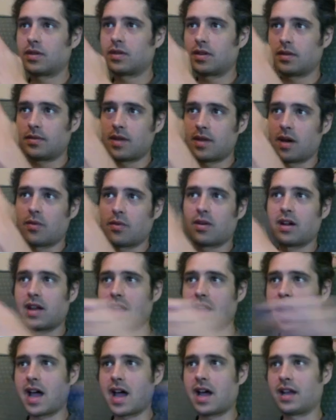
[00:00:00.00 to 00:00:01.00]
not wearing a
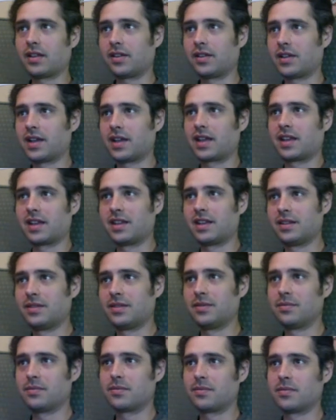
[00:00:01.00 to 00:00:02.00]
hat like in
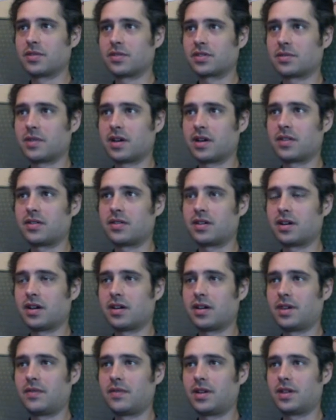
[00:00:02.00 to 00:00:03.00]
most of my other
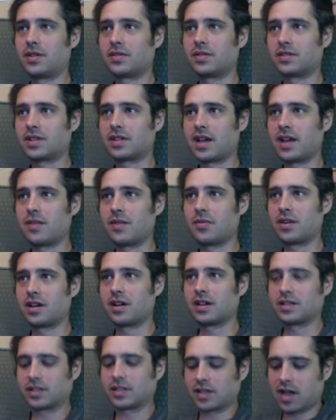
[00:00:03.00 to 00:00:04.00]
videos. I am wearing a
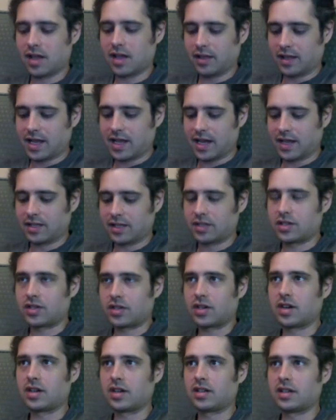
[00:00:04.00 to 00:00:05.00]
Scotland
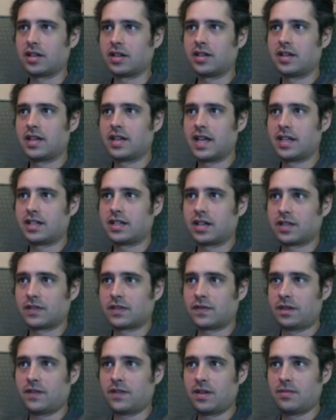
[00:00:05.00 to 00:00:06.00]
shirt. It does
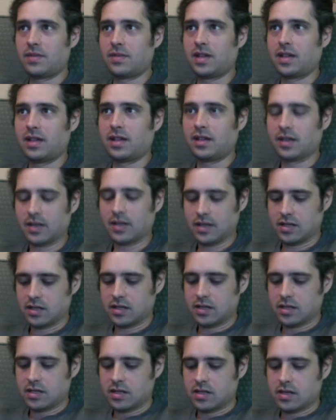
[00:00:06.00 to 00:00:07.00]
fit me
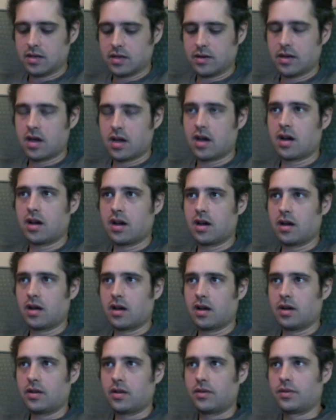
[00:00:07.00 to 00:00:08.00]

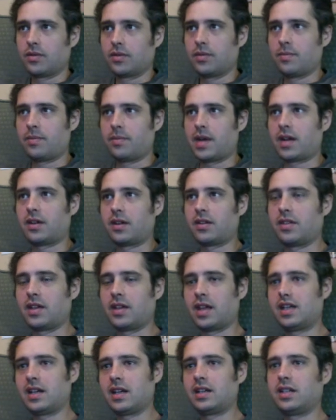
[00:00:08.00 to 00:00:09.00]
better than
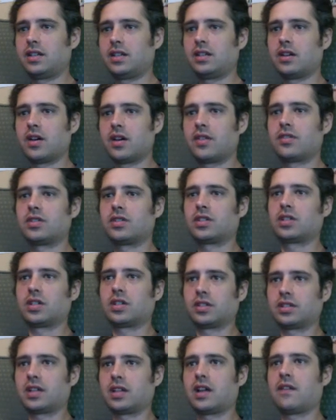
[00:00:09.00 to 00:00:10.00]
any other shirt
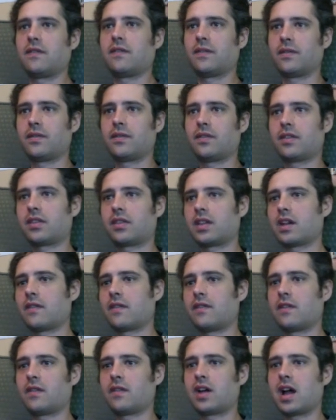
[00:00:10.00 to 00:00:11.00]
that I think I've
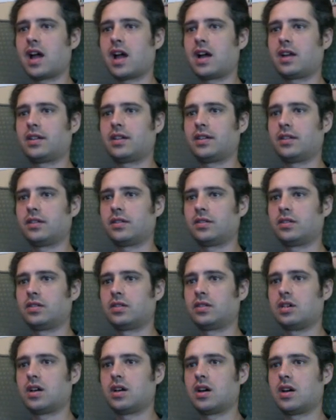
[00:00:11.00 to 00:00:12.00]
ever had.
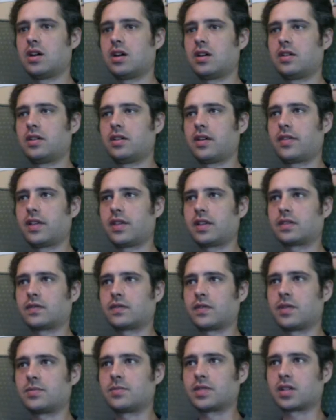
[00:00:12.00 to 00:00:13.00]
I think it's
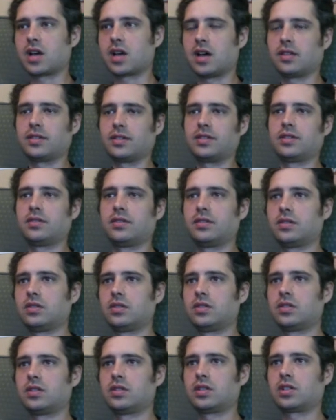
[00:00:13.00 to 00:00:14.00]
from Scotland.
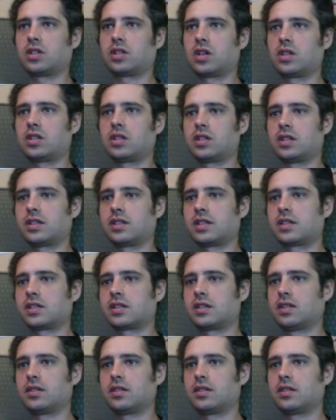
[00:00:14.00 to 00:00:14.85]
The shirt is